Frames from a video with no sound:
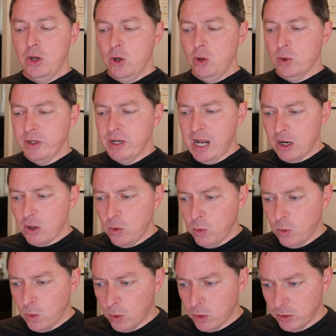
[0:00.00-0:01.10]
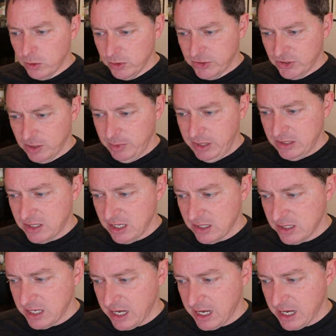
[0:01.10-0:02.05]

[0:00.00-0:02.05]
who are not quarrelsome, he says